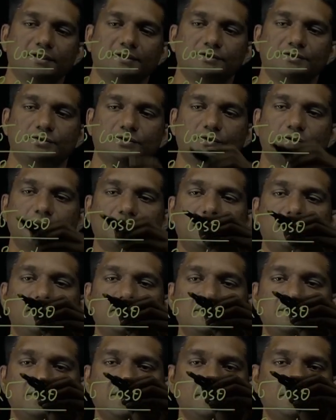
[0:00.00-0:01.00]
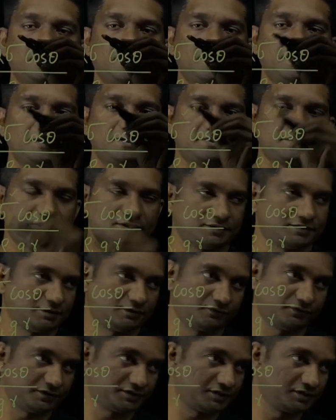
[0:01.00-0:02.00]
So here sigma is the
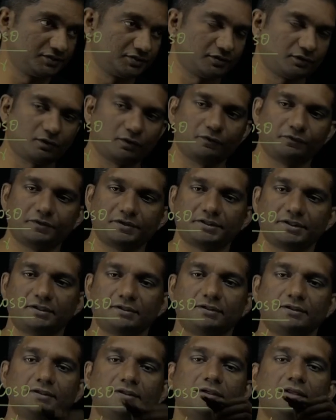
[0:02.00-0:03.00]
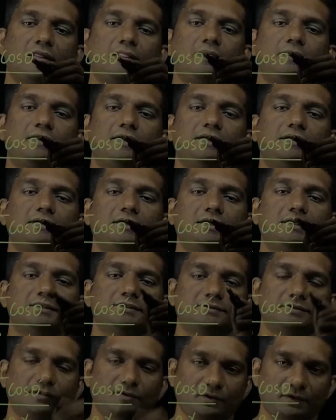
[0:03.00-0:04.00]
surface tension coefficient, theta
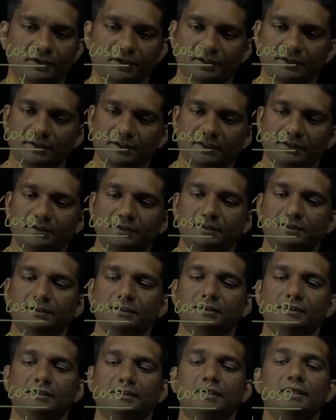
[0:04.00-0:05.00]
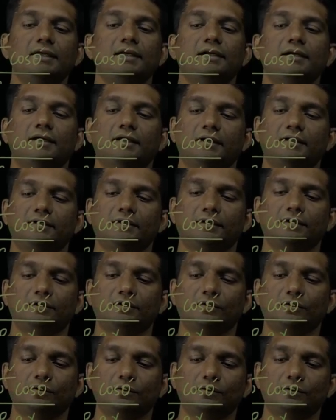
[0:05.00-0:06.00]
is the contact angle, and
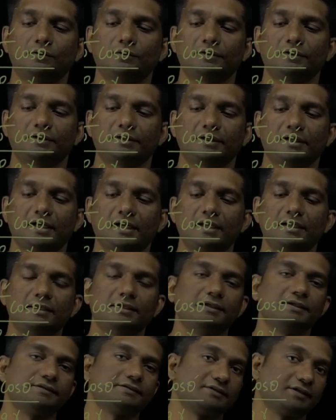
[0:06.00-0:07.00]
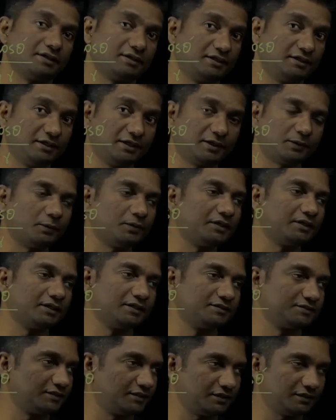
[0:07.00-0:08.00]
rho L is the liquid
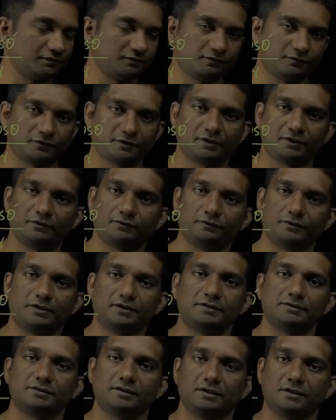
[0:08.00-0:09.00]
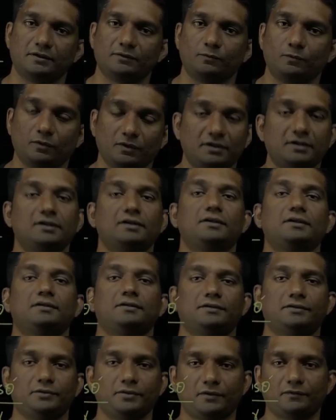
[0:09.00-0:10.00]
density, where if it is water,
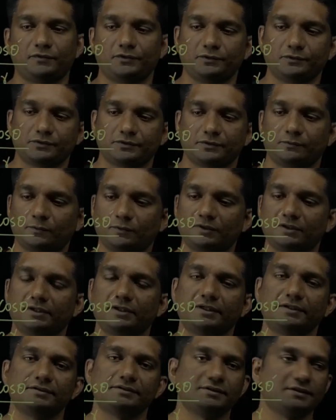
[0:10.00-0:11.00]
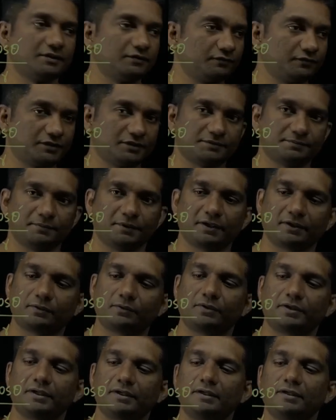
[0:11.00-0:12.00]
you have to use the water density. If it is
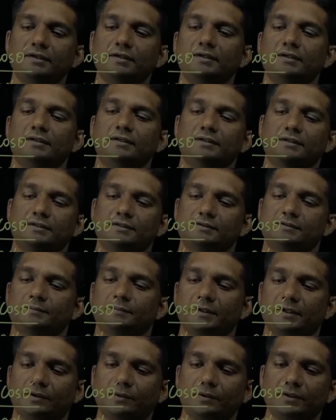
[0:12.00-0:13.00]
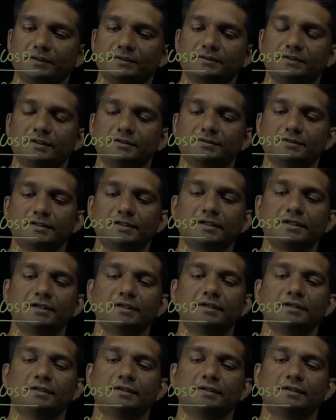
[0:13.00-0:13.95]
mercury, it is the mercury's density.